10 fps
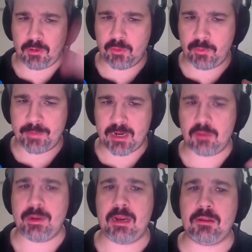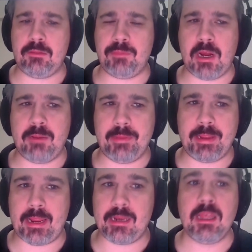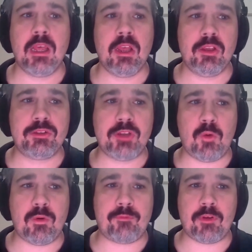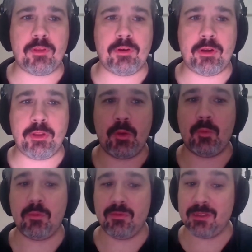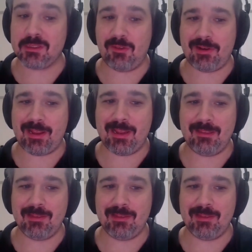going back all the way down to the bottom again. So with further ado, let's go on ahead.